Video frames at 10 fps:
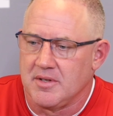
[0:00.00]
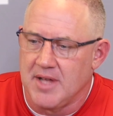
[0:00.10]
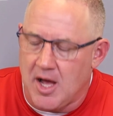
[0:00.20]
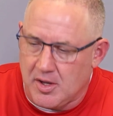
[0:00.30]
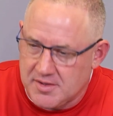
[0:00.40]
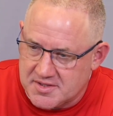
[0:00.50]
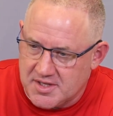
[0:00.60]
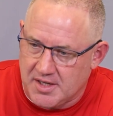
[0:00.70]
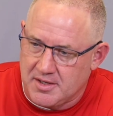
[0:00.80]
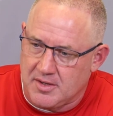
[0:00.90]
now all of a
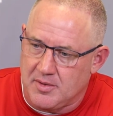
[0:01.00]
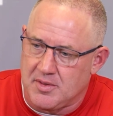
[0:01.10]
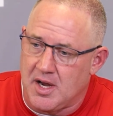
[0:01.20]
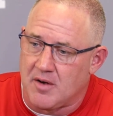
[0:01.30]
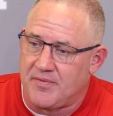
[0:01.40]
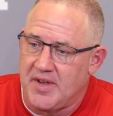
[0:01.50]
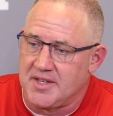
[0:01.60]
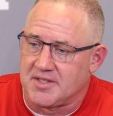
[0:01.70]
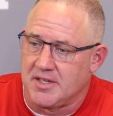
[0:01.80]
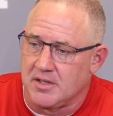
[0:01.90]
sudden they're
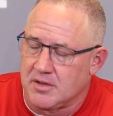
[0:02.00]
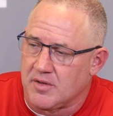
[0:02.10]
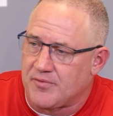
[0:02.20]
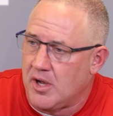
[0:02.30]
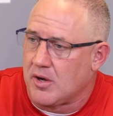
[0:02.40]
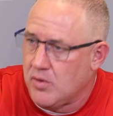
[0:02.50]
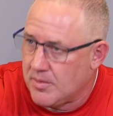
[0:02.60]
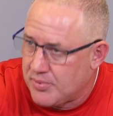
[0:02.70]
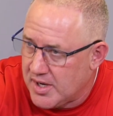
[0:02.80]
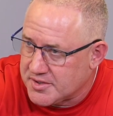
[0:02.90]
facing the front
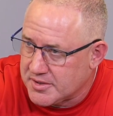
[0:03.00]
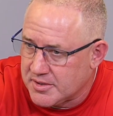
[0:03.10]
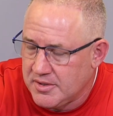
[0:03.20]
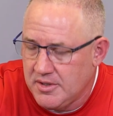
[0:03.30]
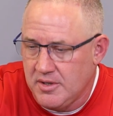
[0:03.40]
court pressure.